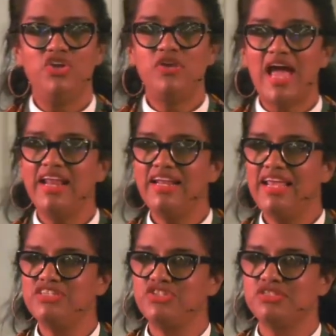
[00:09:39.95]
United
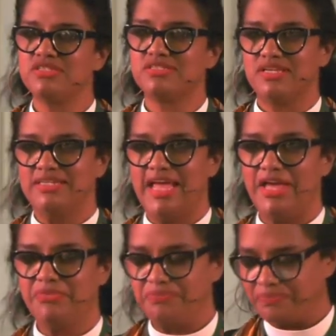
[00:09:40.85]
Nations
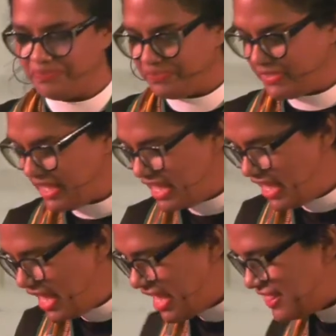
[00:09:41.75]
Sunday.
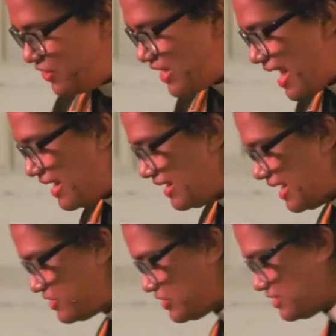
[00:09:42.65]
And the United
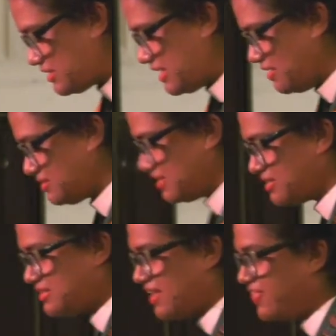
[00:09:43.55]
Nations tells
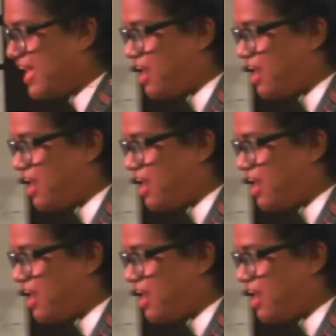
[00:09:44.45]
us that